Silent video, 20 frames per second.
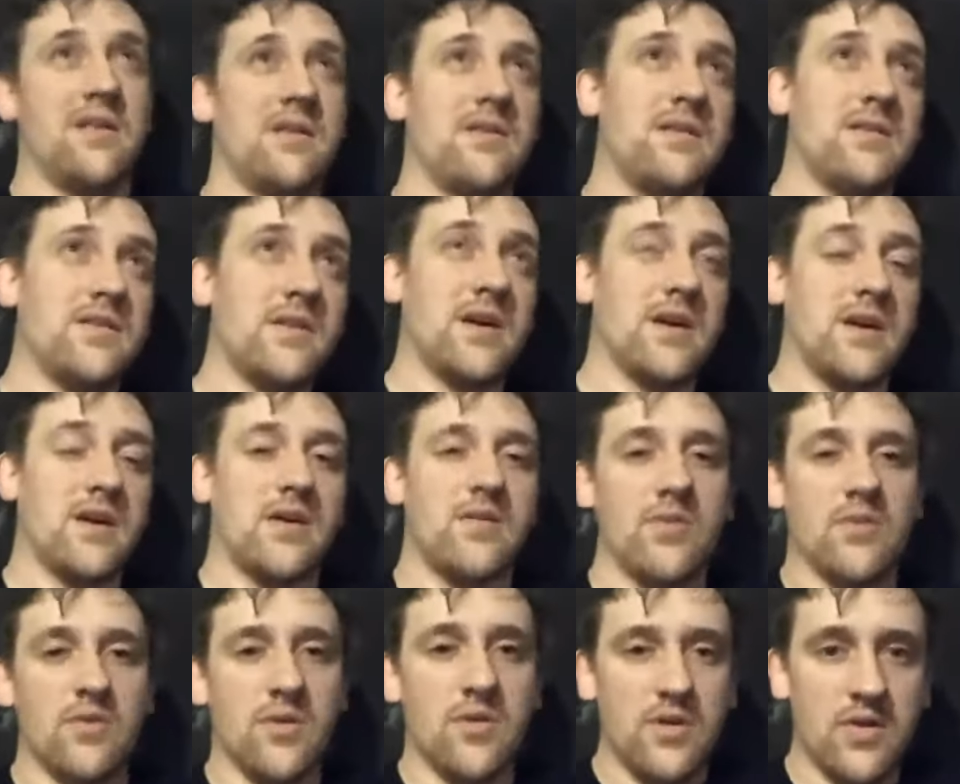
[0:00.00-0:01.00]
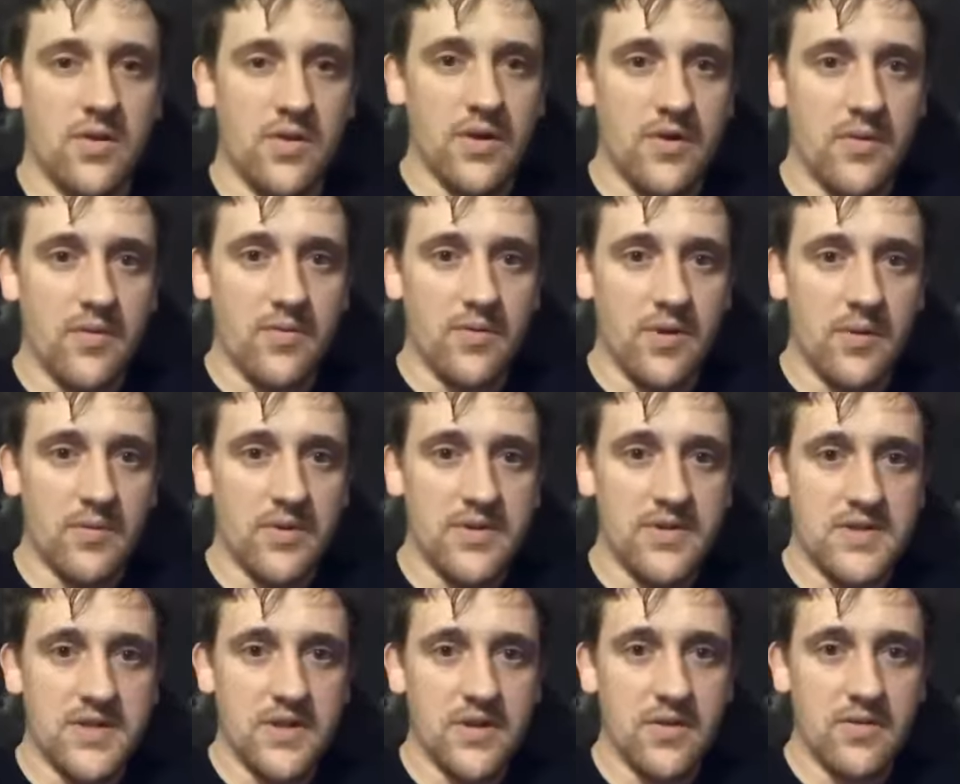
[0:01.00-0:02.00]
does that cover hold on let me
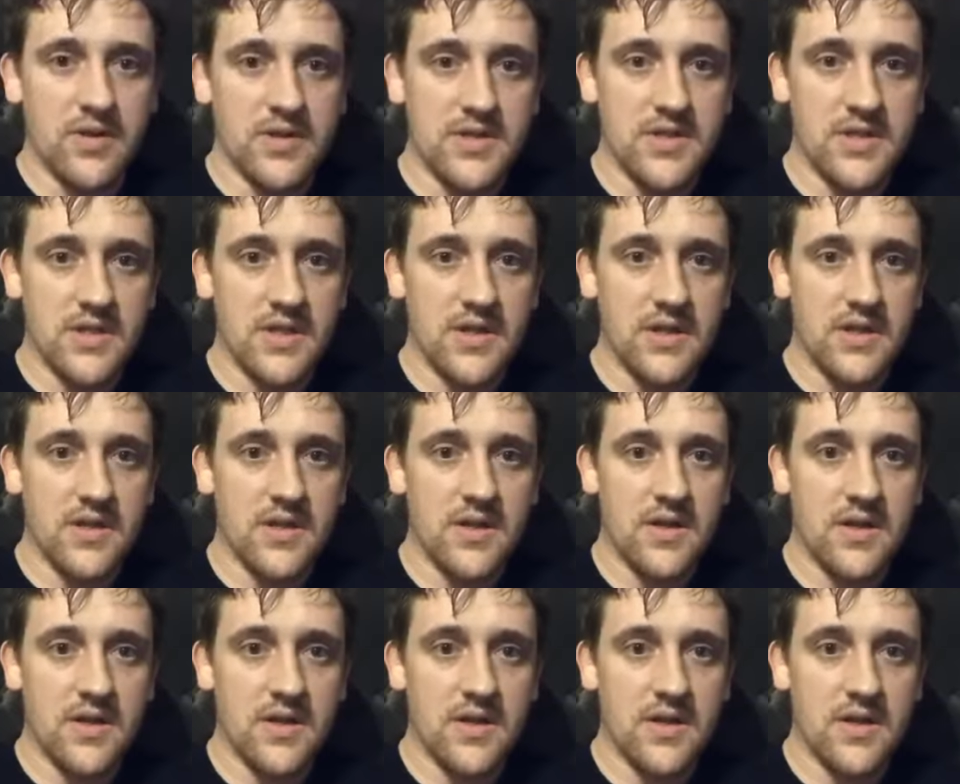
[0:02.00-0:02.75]
see your question again